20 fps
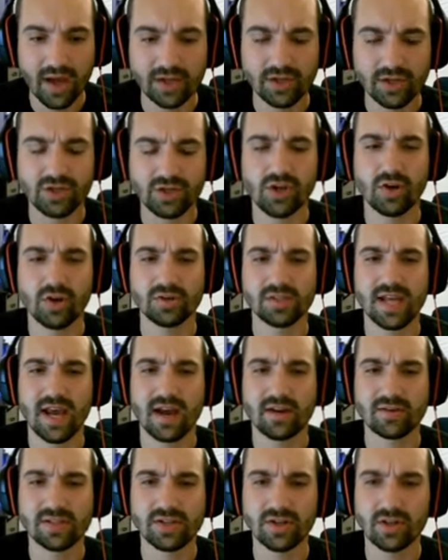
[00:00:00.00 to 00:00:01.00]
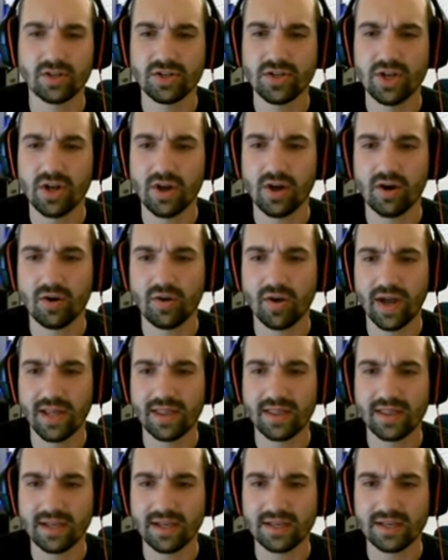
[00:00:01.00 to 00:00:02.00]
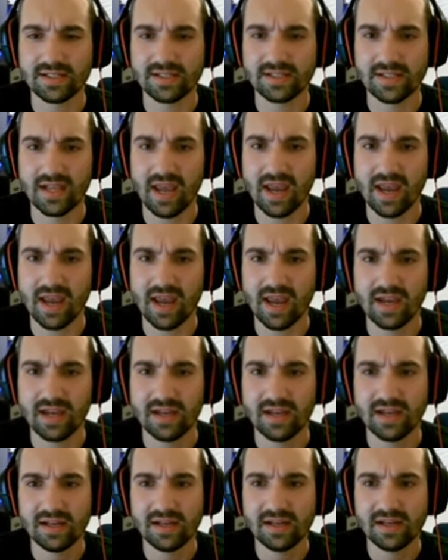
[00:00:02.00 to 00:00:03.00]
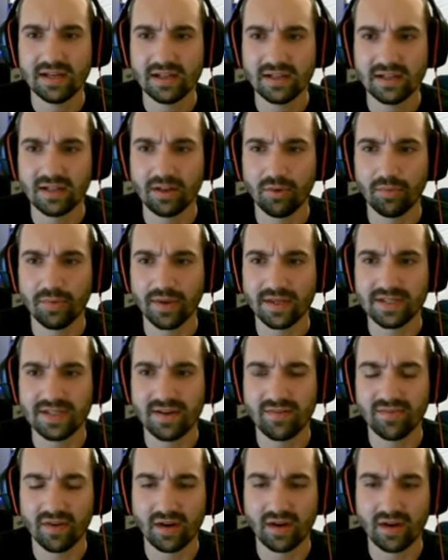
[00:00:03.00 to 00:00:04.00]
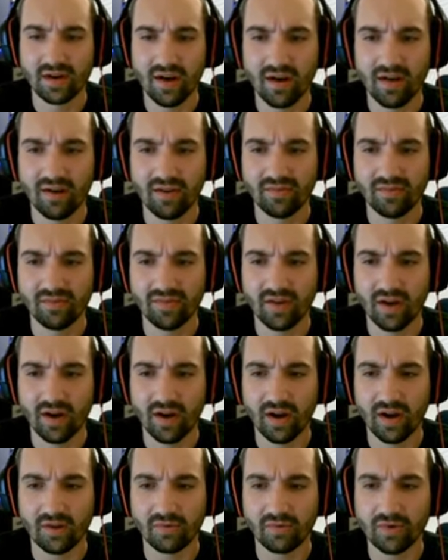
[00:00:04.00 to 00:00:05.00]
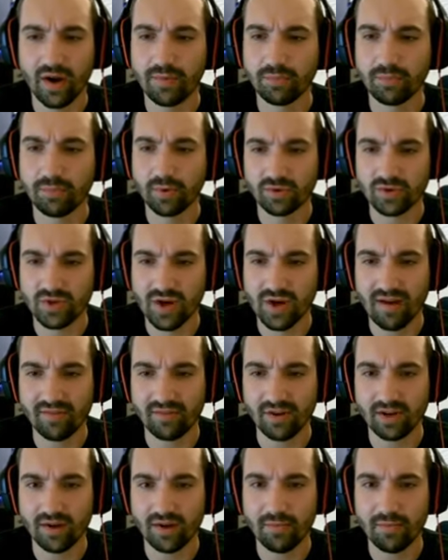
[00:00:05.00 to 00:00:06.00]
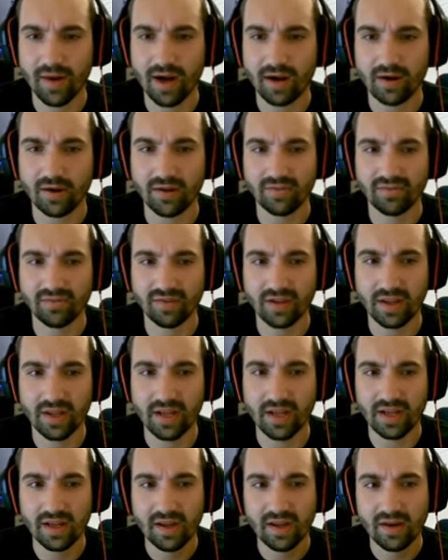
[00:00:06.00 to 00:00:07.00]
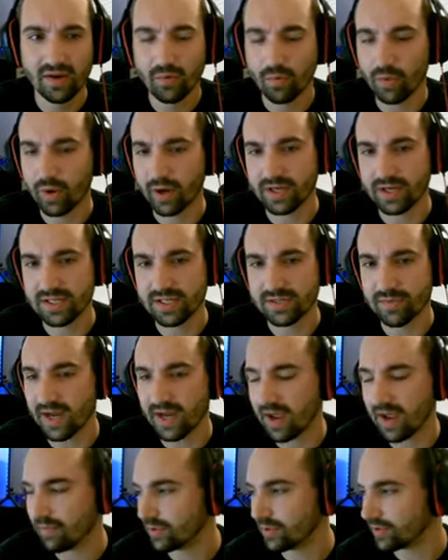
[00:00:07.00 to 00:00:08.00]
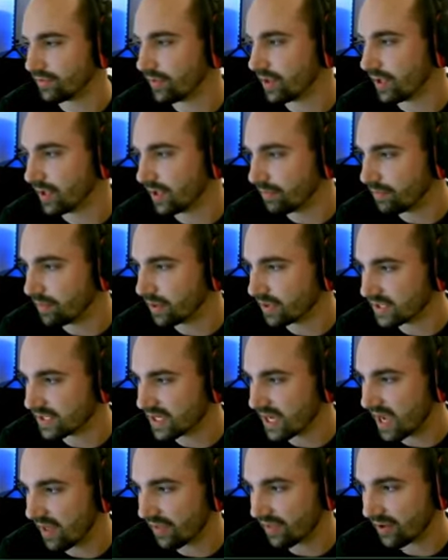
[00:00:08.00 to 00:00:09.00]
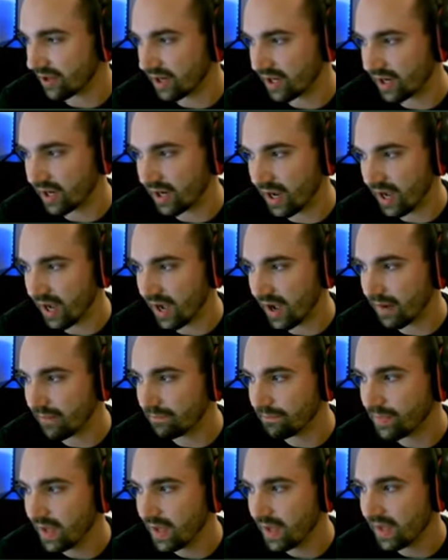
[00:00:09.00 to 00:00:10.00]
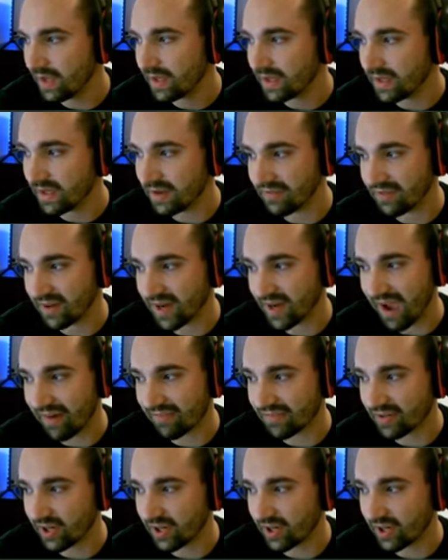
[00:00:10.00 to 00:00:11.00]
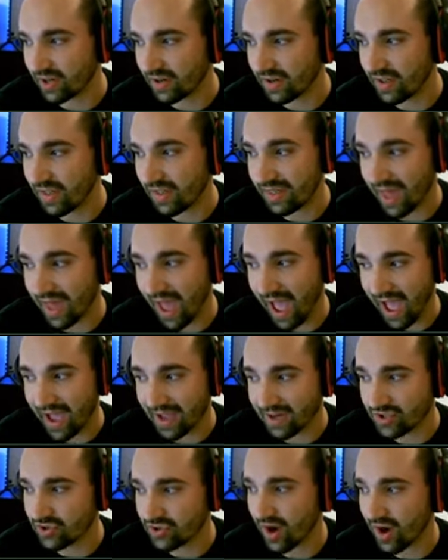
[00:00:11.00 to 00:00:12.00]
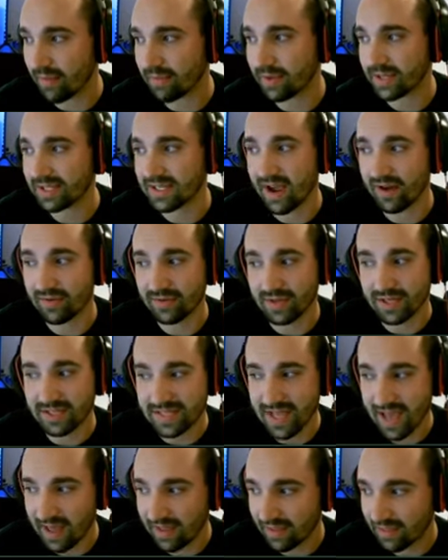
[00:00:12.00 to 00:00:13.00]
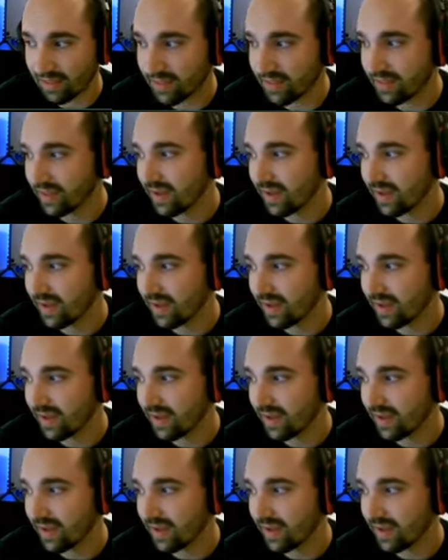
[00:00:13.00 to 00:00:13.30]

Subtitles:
of shows how Sergio, I think, is a little bit different of a Red Bull driver comparatively, where he's been able to really put together, even after that dropping down to 10th,